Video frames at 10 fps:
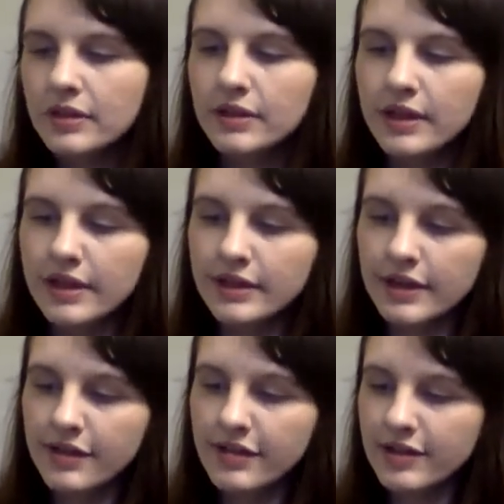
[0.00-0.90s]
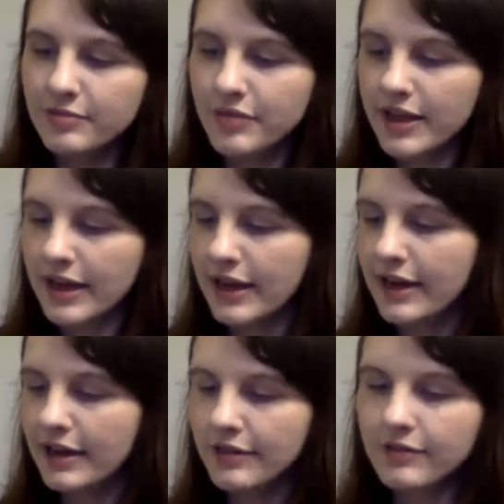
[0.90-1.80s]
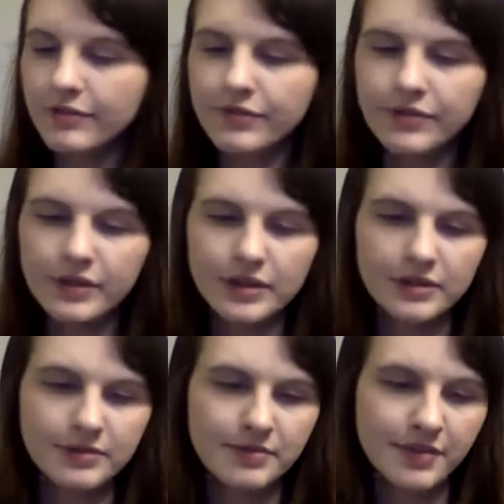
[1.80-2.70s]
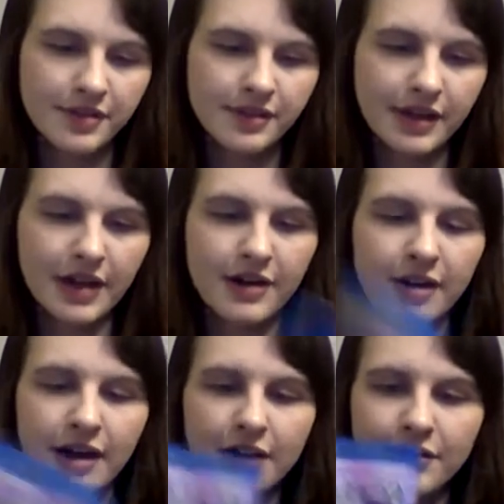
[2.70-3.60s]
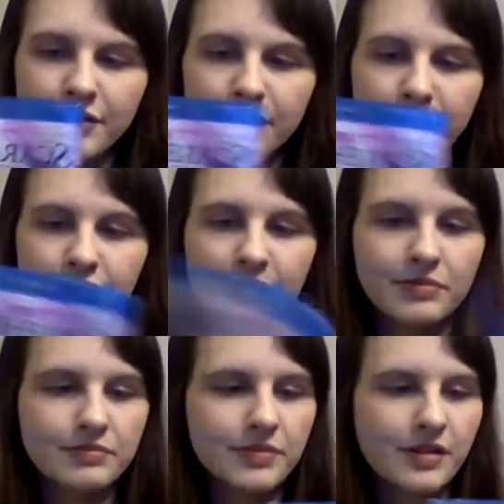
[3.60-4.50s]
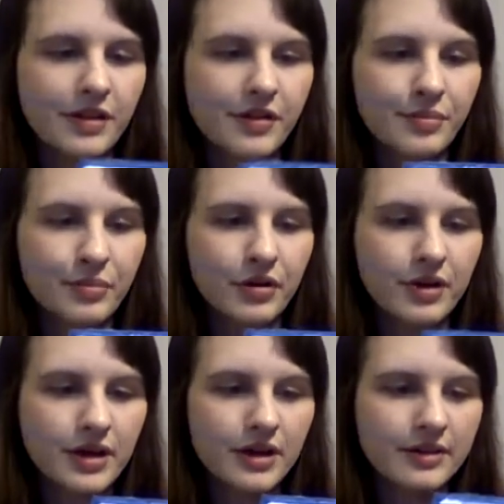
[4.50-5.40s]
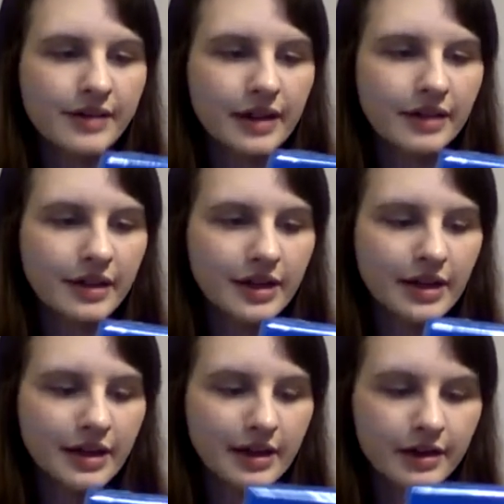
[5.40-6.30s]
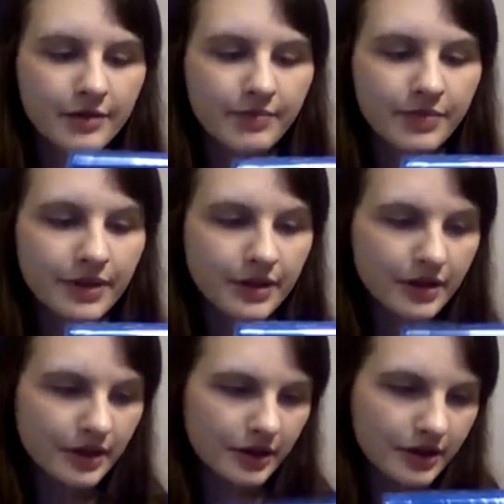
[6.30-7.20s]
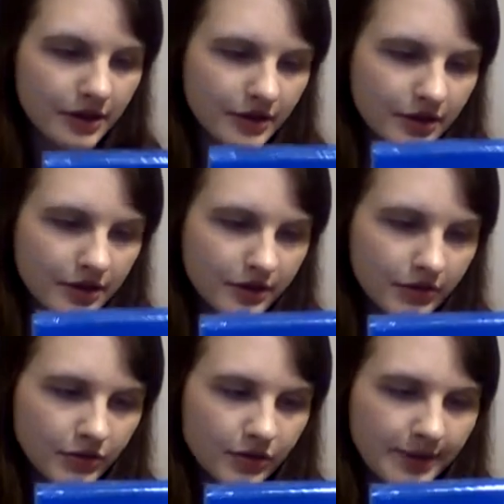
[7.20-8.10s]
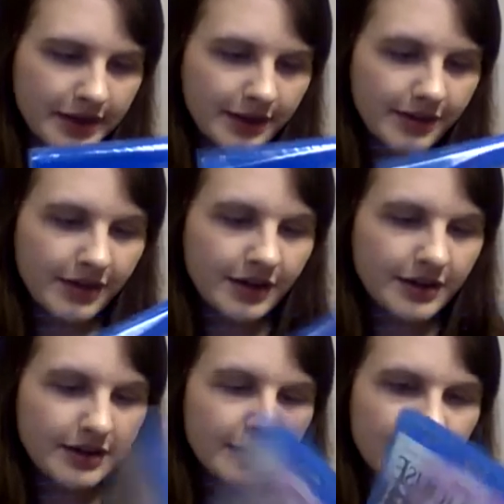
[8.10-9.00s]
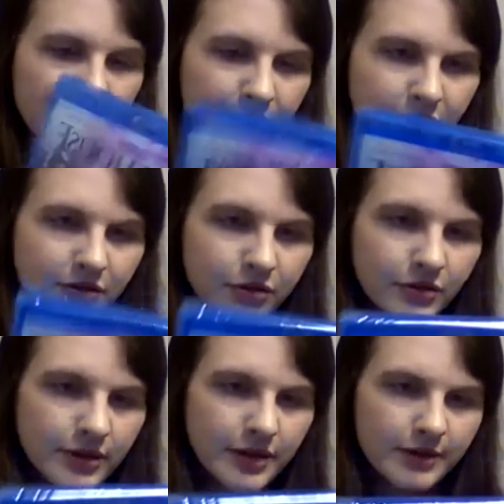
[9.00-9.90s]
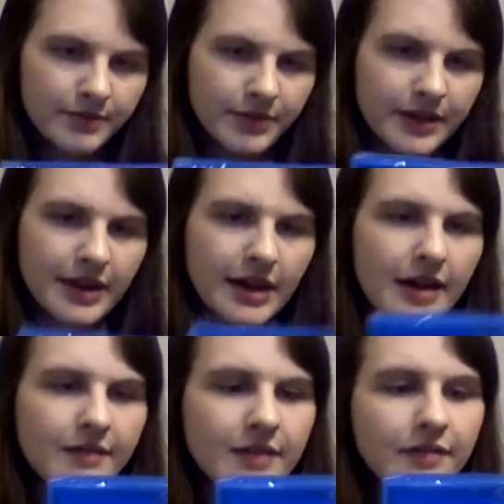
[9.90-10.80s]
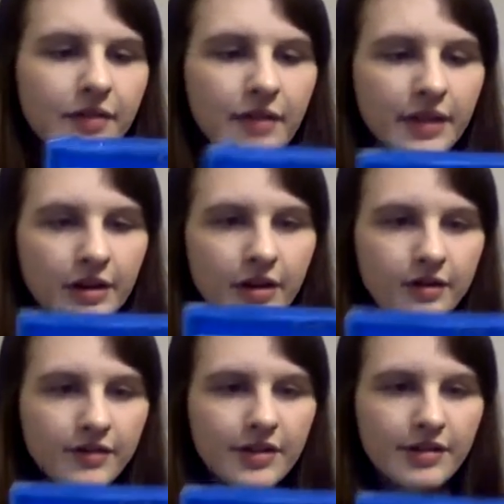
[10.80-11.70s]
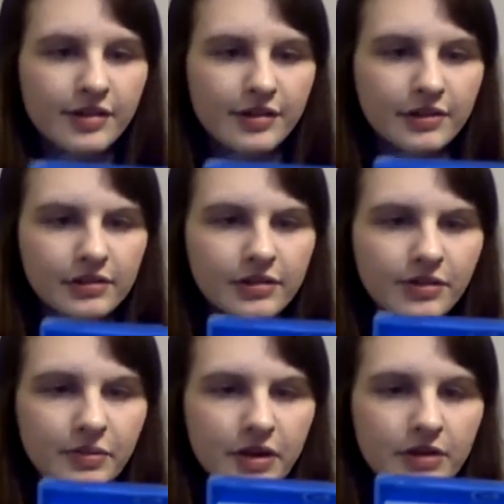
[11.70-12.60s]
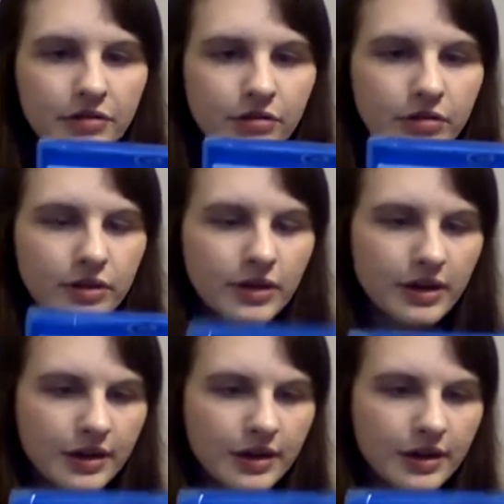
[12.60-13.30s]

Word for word: Then next up we have Scare House. It says pretty deadly. Um, horror pack sign. That's pretty cool. Um, yeah, I've never really heard of this. Looks pretty cool.